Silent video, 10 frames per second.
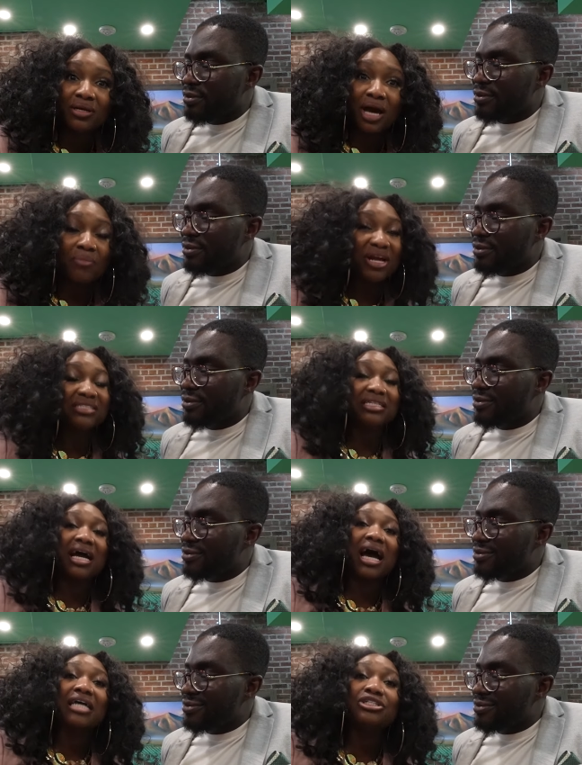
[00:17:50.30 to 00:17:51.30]
Speaker 1: I'm not
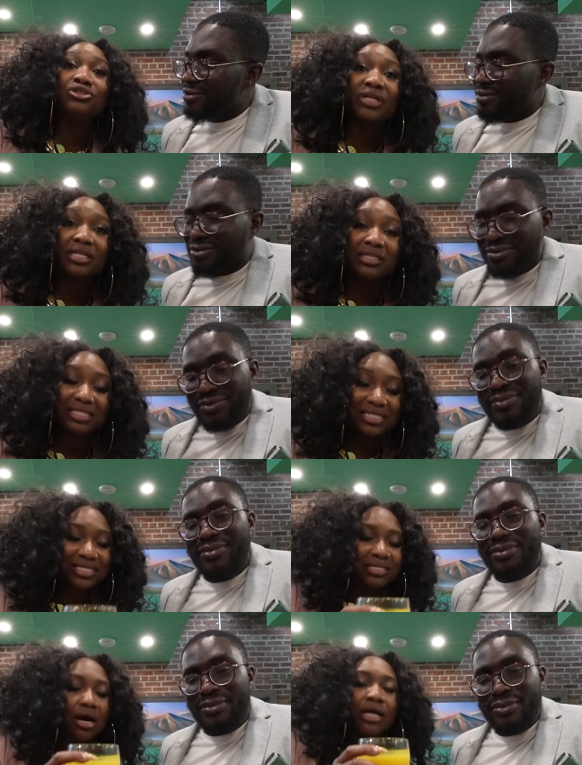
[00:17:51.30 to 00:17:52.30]
dehydrated. This is
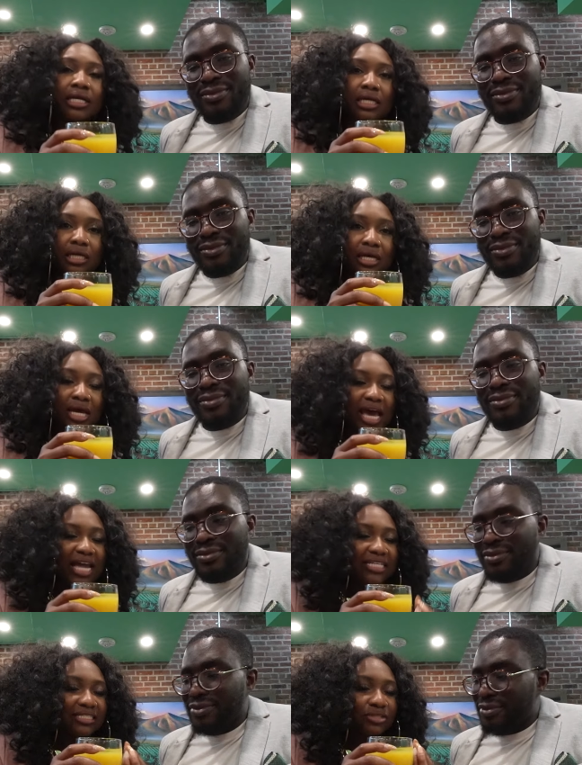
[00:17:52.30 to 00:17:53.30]
tonicky.
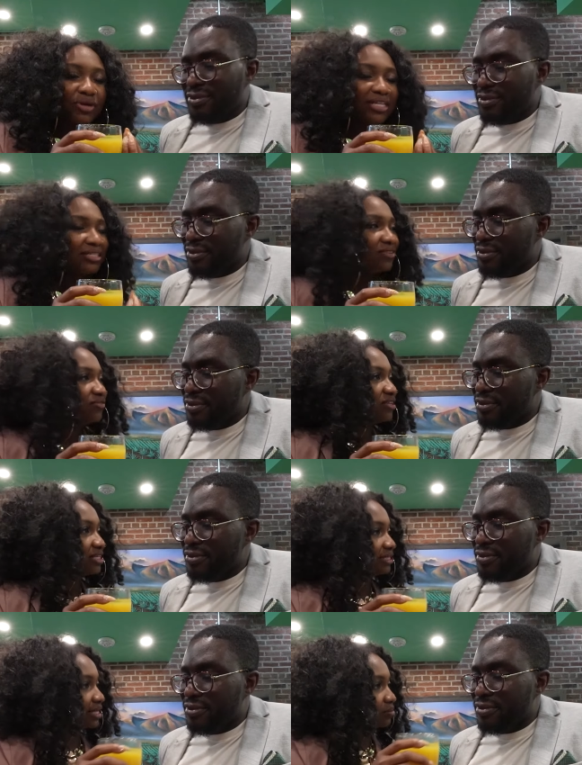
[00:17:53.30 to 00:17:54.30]
And it still has that
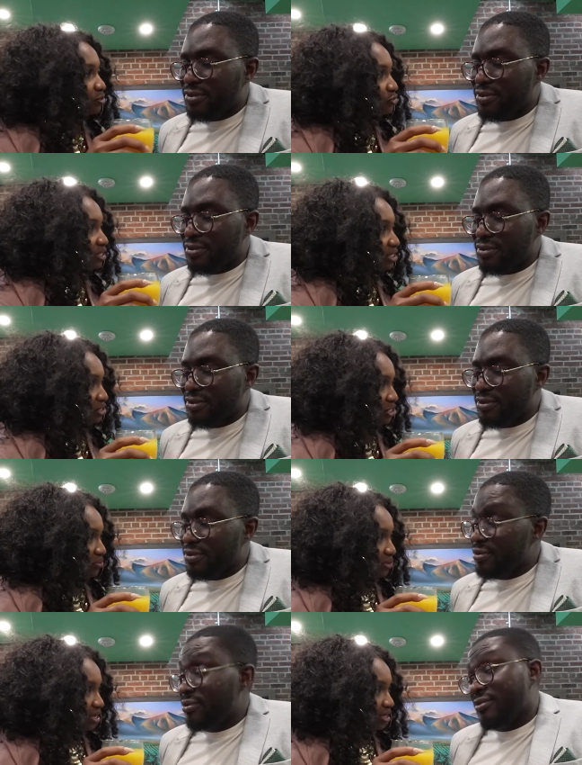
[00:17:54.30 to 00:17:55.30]
fizz like I'm drinking
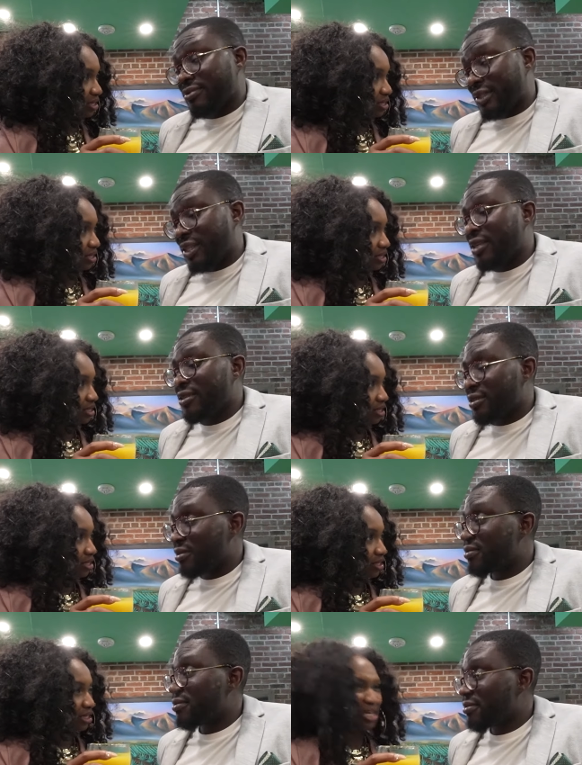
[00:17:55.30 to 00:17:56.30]
champagne. Yes.
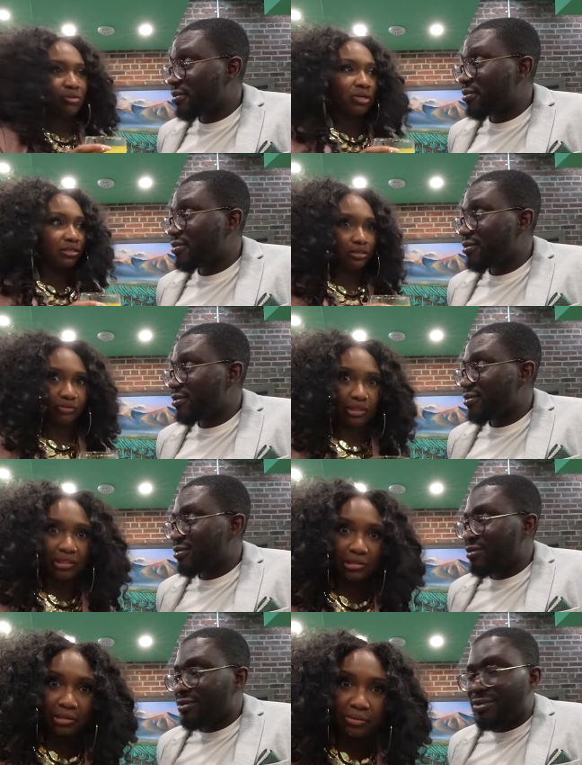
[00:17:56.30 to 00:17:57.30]
Can you imagine if we
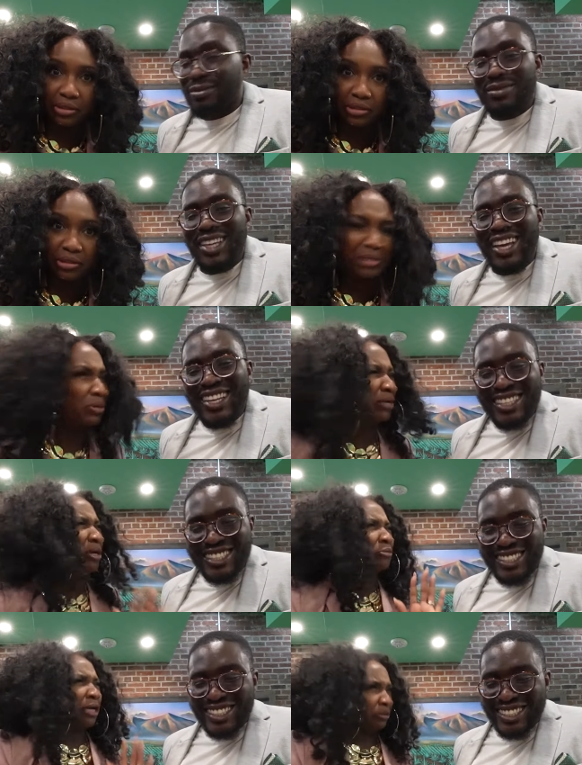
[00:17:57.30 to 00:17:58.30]
added champagne to this? Wait,
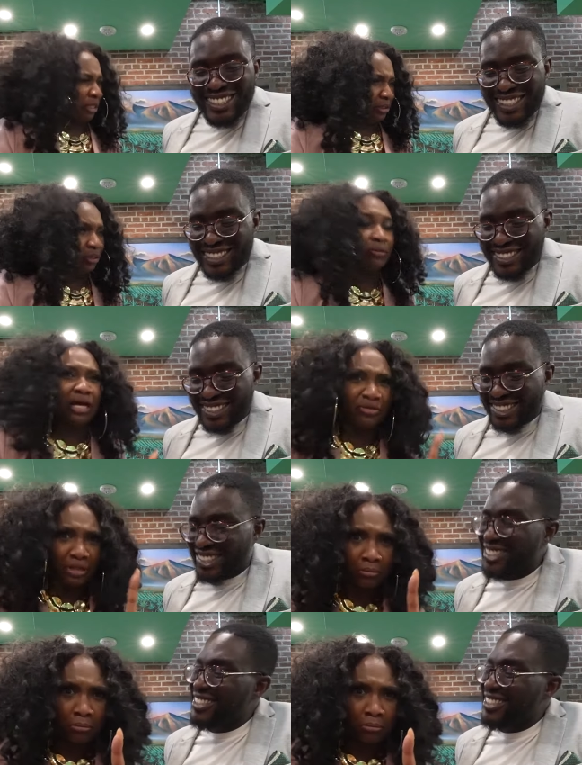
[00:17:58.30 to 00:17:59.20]
wait, wait, wait, nope, healthy.